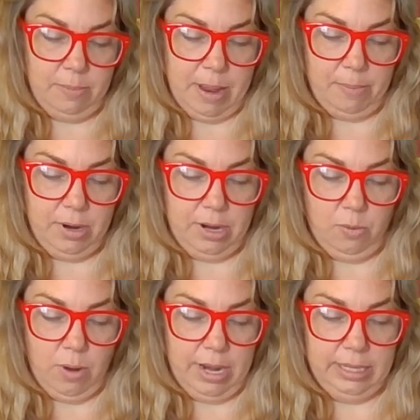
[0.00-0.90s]
Remember,
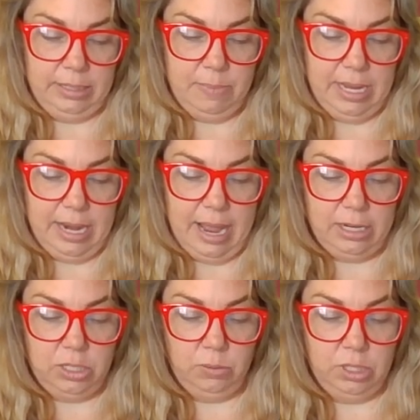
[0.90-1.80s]
you want it to be an
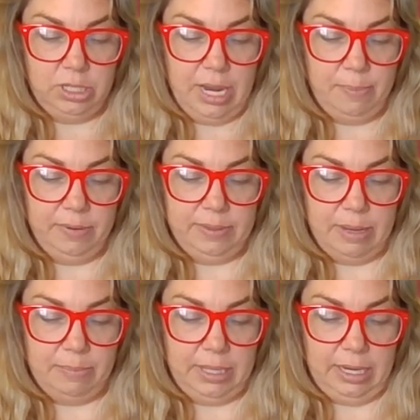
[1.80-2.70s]
actual shape of
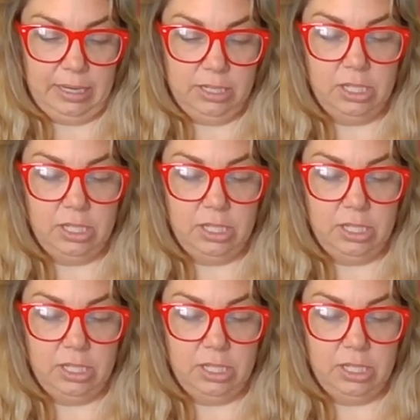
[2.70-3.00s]
something,